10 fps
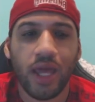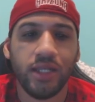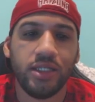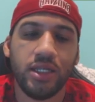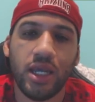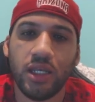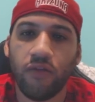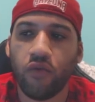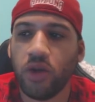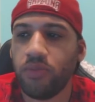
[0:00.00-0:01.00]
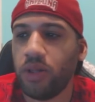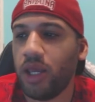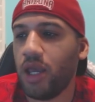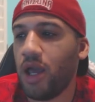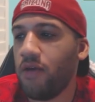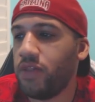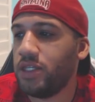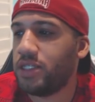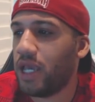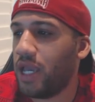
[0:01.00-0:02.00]
that is today's free play of
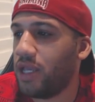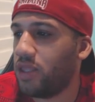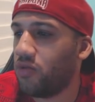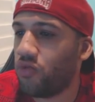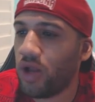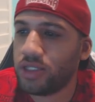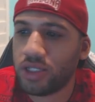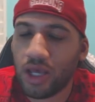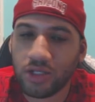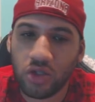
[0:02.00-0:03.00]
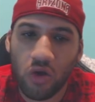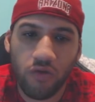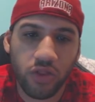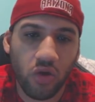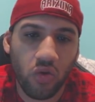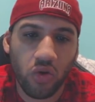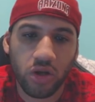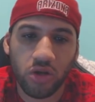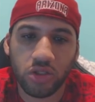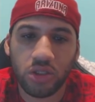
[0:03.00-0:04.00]
the day. The Red Sox over the
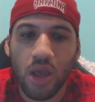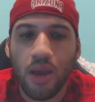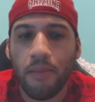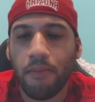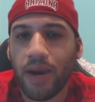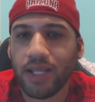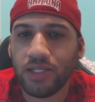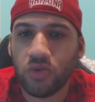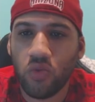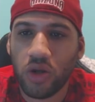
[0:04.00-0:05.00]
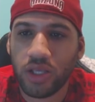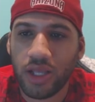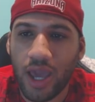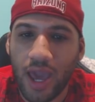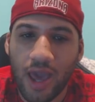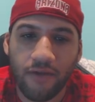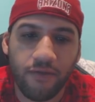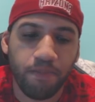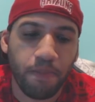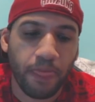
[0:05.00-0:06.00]
Orioles, -1.5.
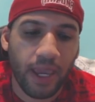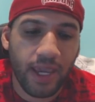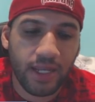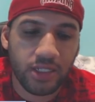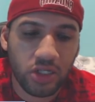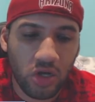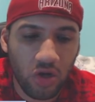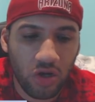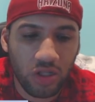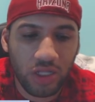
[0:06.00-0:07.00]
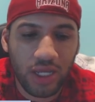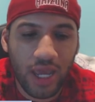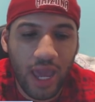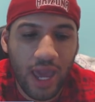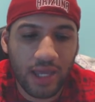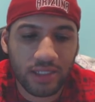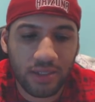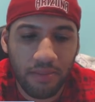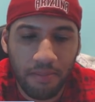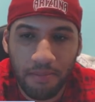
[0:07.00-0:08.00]
It is currently
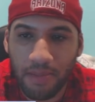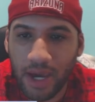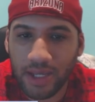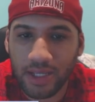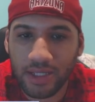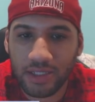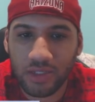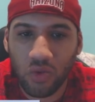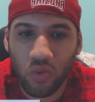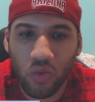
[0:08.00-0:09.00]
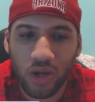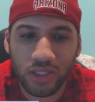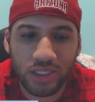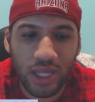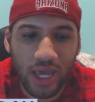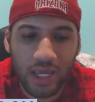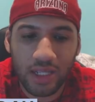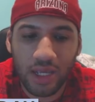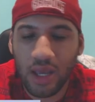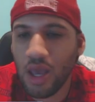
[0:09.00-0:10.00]
at
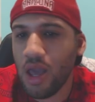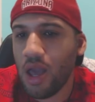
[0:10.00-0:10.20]
-110,